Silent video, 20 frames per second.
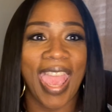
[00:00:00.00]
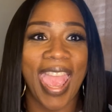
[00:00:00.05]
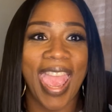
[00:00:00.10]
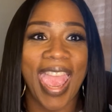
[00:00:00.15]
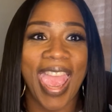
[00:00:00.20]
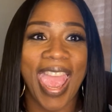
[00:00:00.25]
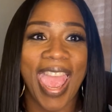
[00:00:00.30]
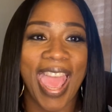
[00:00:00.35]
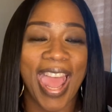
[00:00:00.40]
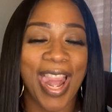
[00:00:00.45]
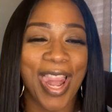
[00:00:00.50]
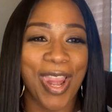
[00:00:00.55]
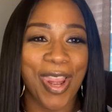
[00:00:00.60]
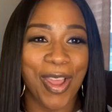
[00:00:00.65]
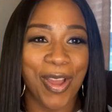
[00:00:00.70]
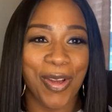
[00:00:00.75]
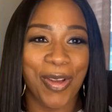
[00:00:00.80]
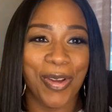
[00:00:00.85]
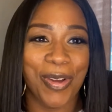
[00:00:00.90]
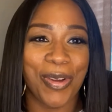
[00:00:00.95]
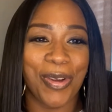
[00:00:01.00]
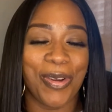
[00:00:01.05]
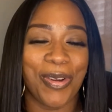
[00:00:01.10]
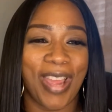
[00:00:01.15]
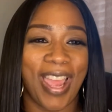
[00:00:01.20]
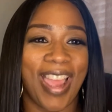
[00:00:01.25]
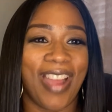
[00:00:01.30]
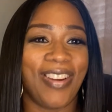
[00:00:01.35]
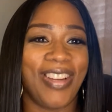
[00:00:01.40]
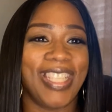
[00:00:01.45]
Hello,
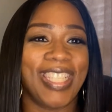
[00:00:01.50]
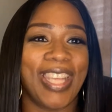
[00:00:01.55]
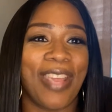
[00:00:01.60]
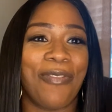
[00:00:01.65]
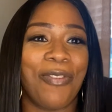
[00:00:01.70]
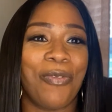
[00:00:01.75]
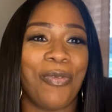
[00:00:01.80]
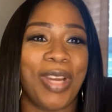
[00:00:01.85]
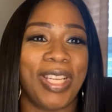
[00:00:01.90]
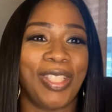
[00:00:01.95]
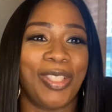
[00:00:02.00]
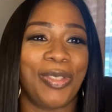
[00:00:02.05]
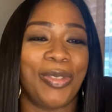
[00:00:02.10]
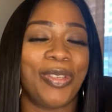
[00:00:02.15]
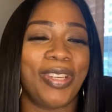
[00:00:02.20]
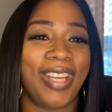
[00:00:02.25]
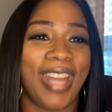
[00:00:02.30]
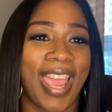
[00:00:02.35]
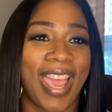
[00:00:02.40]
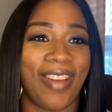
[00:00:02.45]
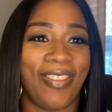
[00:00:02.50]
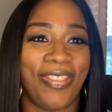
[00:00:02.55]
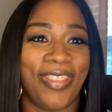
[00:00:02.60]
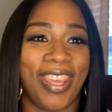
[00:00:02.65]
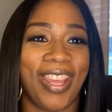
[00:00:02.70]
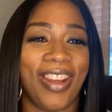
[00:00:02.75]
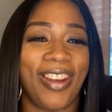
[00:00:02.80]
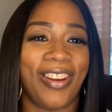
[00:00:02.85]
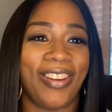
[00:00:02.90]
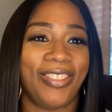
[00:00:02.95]
how is everyone doing out
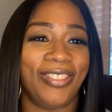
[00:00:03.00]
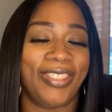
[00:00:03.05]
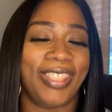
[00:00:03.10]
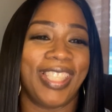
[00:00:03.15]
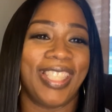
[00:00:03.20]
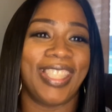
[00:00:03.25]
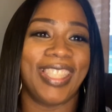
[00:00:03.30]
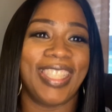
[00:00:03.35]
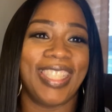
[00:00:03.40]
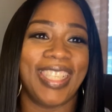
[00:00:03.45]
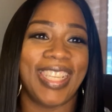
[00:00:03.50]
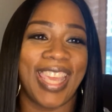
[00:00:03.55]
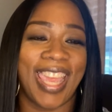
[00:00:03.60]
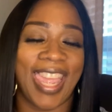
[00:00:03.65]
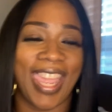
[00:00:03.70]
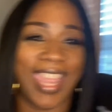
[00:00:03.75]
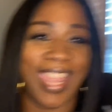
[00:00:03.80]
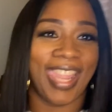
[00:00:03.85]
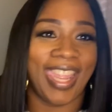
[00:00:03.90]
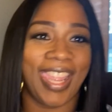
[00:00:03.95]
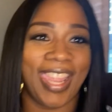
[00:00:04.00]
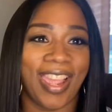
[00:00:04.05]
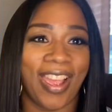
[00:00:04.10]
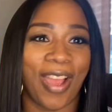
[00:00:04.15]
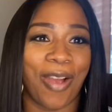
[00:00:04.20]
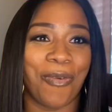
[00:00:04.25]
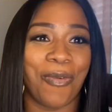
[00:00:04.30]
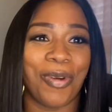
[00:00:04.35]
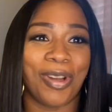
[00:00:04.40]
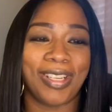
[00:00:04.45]
there on today? I
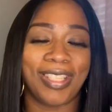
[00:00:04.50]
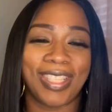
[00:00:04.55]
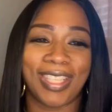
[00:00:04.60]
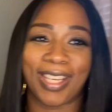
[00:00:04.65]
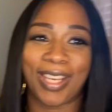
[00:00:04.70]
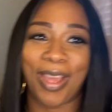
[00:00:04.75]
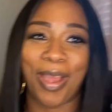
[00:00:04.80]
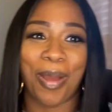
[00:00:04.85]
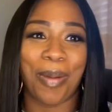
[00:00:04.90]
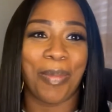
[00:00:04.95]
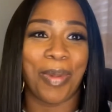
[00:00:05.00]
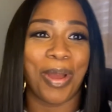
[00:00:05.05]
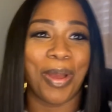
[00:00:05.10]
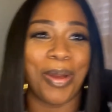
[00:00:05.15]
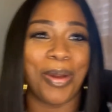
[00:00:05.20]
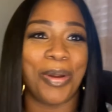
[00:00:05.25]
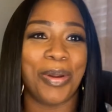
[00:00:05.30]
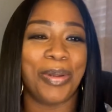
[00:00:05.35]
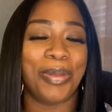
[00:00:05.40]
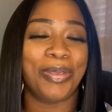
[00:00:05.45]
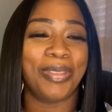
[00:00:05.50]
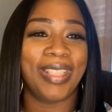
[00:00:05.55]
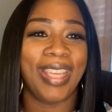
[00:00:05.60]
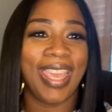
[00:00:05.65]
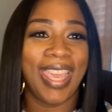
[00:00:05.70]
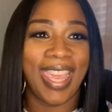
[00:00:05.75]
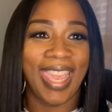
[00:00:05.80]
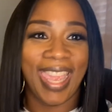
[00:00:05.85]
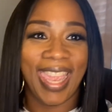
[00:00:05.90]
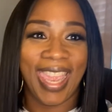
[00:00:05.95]
want to come on
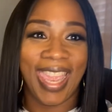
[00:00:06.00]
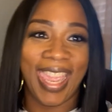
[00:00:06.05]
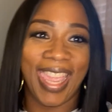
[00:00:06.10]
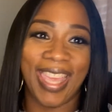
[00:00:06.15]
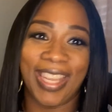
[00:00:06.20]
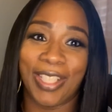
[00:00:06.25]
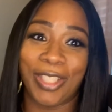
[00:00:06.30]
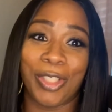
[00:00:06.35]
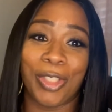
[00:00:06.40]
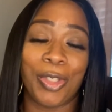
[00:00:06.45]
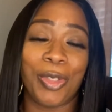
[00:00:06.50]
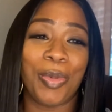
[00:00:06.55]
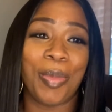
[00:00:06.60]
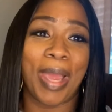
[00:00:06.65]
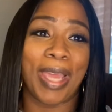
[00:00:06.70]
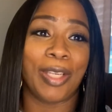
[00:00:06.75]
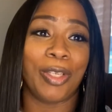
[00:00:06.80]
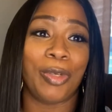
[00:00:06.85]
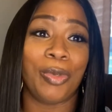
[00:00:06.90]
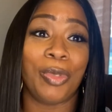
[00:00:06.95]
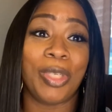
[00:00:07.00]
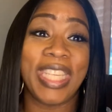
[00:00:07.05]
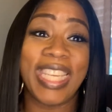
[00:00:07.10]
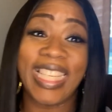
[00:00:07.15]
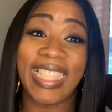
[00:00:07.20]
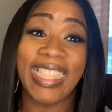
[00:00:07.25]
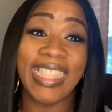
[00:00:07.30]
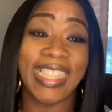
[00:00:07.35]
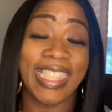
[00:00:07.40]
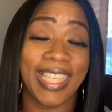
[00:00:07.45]
and do my due
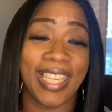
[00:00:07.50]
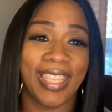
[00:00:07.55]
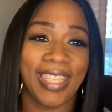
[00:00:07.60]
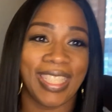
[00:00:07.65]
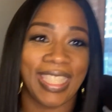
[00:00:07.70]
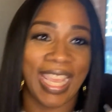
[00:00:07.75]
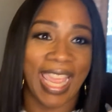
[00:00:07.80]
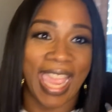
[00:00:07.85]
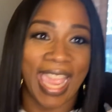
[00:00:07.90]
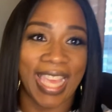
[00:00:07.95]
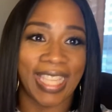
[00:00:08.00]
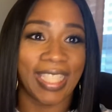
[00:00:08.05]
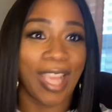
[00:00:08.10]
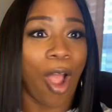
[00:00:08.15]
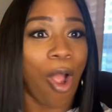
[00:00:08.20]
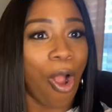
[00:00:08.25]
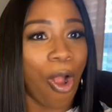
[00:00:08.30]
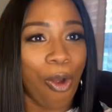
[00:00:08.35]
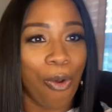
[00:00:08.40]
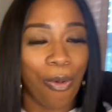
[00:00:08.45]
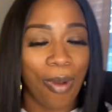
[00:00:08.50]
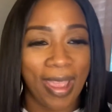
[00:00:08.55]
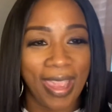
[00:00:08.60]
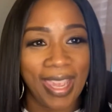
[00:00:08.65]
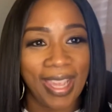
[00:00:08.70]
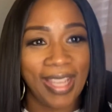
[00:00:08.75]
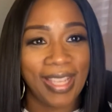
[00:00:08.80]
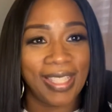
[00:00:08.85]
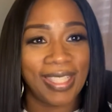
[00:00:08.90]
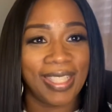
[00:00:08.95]
diligence as
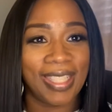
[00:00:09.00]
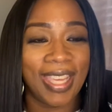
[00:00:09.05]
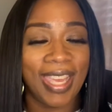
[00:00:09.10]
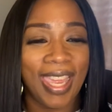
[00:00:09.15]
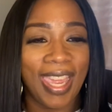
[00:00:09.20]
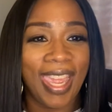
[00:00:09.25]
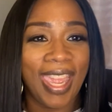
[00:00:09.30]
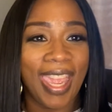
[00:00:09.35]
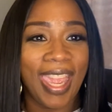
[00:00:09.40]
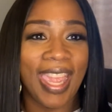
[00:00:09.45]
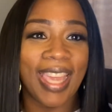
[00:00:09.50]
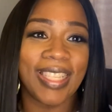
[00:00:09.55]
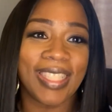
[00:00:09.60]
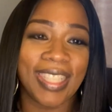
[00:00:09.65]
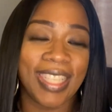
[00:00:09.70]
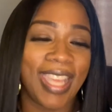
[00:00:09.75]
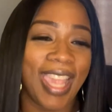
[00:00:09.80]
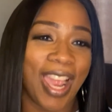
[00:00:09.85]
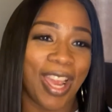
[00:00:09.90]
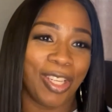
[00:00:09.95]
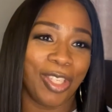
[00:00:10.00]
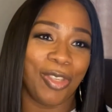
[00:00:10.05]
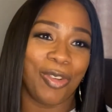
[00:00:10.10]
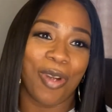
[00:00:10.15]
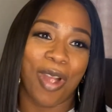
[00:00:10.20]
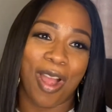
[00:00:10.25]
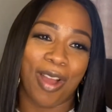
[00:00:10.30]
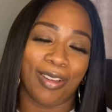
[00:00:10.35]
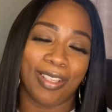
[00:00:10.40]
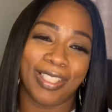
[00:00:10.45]
always and see how you
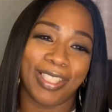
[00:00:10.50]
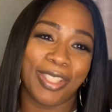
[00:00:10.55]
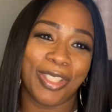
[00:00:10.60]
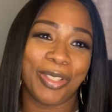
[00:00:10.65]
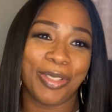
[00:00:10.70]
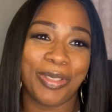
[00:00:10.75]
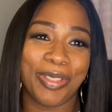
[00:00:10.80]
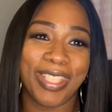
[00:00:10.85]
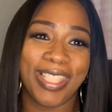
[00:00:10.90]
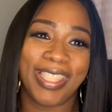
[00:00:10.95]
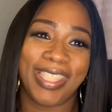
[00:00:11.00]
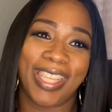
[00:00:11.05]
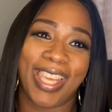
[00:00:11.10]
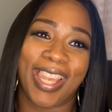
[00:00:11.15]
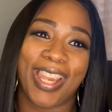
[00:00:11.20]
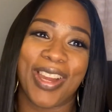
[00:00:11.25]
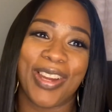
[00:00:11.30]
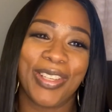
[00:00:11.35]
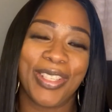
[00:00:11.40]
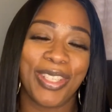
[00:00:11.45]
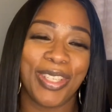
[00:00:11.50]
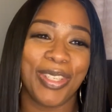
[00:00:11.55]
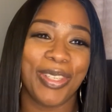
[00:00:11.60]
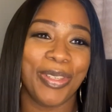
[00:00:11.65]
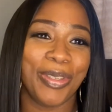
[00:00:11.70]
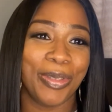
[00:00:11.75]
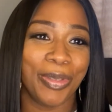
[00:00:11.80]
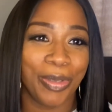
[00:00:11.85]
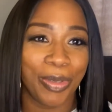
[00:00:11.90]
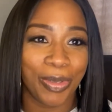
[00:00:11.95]
all are doing. Check on
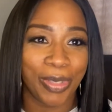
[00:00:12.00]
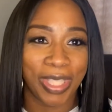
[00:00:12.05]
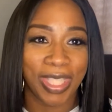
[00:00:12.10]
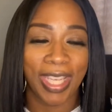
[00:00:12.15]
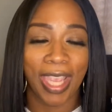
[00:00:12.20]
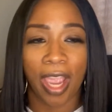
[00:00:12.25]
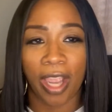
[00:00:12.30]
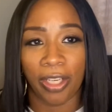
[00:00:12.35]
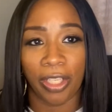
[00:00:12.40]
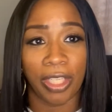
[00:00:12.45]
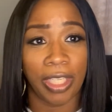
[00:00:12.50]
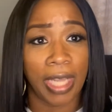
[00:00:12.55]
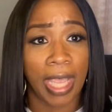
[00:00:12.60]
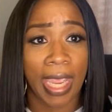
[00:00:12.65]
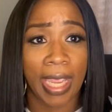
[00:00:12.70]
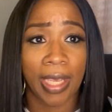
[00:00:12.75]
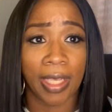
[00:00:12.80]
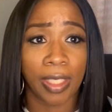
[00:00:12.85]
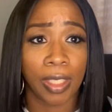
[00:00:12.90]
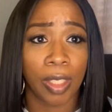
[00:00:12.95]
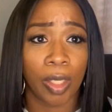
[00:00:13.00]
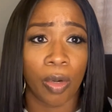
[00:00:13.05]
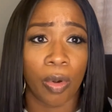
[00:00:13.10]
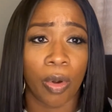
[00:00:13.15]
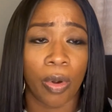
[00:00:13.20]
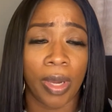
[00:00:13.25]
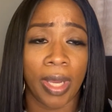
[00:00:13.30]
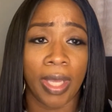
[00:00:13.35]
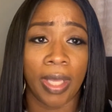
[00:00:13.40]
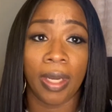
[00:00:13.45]
you, see how your day is
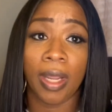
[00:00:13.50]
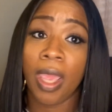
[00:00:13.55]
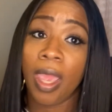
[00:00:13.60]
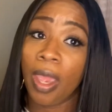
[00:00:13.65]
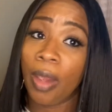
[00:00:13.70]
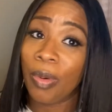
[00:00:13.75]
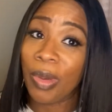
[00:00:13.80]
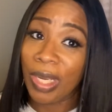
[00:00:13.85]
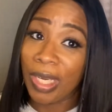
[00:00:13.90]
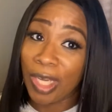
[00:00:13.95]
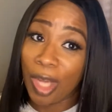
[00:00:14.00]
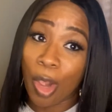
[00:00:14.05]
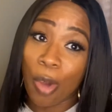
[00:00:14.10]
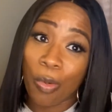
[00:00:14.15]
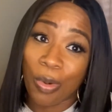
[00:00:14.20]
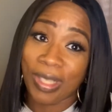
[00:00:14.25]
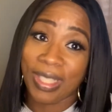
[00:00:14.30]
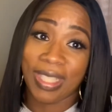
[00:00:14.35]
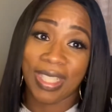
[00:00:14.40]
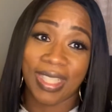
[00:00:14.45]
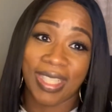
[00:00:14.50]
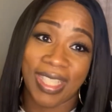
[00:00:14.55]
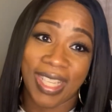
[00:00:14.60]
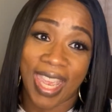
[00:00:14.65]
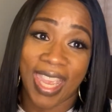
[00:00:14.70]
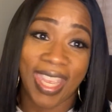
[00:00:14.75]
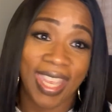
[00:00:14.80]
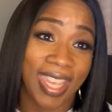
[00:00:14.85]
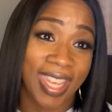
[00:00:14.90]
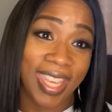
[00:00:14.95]
going. We know what
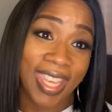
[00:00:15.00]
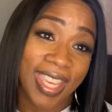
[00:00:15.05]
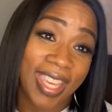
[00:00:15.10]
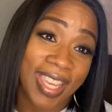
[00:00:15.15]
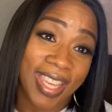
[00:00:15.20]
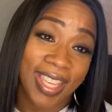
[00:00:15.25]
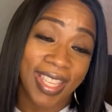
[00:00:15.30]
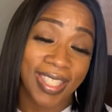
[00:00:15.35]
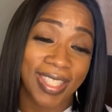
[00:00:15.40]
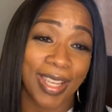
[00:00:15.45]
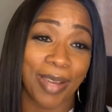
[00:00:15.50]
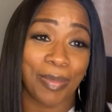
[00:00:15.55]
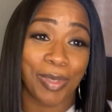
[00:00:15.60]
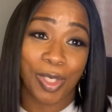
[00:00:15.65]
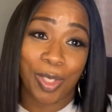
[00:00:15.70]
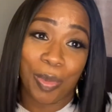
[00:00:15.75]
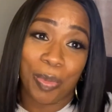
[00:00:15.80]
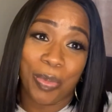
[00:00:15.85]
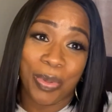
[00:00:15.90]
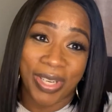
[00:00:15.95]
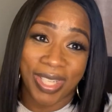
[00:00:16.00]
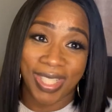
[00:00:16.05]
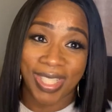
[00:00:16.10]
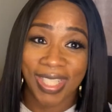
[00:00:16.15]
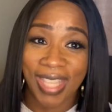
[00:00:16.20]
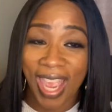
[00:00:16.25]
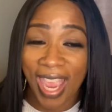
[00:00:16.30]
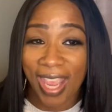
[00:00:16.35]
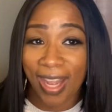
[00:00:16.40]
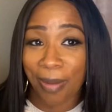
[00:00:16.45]
today is. I'm super
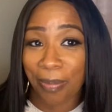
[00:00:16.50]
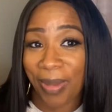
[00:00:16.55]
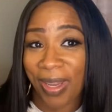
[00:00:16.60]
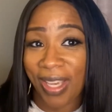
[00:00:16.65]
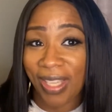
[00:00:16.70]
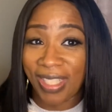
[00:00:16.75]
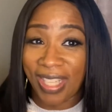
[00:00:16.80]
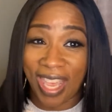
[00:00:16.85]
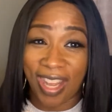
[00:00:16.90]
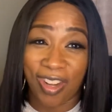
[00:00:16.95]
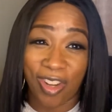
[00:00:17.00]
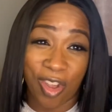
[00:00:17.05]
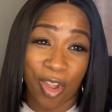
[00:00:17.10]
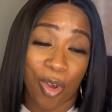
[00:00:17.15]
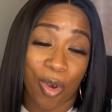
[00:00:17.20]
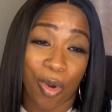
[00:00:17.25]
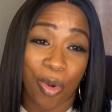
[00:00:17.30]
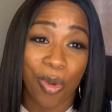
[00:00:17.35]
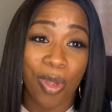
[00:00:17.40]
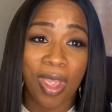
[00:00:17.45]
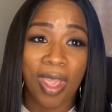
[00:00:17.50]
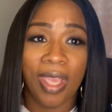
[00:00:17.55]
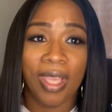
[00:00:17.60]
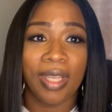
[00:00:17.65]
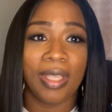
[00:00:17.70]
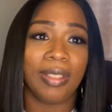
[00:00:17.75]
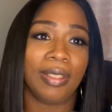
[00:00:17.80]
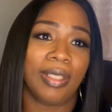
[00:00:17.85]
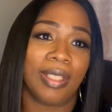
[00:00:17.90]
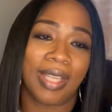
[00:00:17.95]
excited because I know,
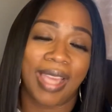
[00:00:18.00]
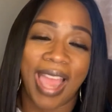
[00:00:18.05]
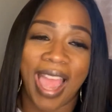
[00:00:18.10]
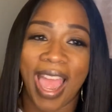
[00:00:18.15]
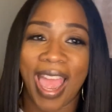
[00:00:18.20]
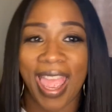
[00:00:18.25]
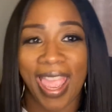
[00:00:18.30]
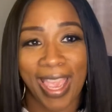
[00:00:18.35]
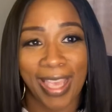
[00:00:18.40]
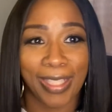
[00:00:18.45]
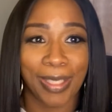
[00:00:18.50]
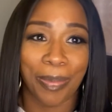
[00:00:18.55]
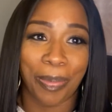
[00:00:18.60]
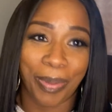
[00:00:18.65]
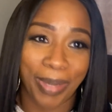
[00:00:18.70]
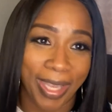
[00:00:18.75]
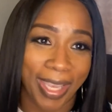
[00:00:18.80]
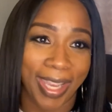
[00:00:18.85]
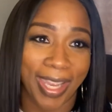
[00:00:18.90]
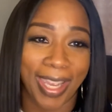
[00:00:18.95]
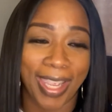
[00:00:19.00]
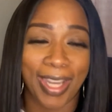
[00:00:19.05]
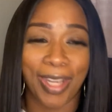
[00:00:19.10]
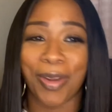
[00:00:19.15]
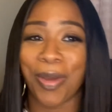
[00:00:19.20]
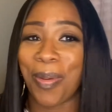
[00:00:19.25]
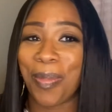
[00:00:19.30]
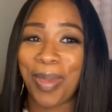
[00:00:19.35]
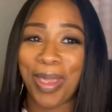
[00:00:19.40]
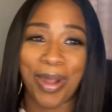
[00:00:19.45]
look, God has a plan
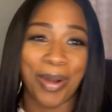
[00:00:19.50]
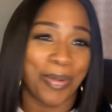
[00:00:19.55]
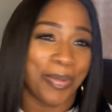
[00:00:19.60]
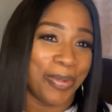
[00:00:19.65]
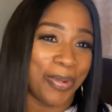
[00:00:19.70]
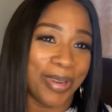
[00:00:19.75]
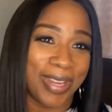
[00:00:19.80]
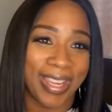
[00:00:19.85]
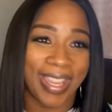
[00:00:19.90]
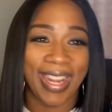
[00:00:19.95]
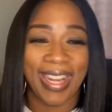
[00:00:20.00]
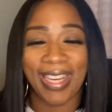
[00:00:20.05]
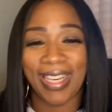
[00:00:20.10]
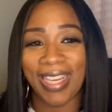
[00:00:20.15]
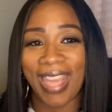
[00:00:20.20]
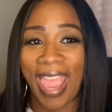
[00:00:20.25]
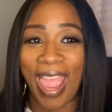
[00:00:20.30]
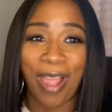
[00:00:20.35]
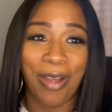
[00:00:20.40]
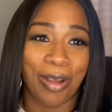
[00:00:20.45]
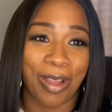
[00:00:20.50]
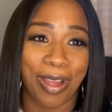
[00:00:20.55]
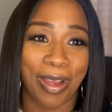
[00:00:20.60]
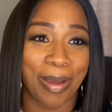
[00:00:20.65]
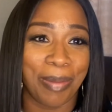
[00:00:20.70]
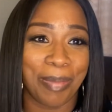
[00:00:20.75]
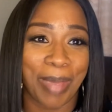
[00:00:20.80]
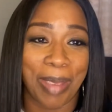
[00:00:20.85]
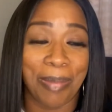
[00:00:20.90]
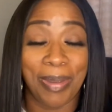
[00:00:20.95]
no matter what the outcome
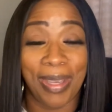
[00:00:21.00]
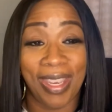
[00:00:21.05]
may be.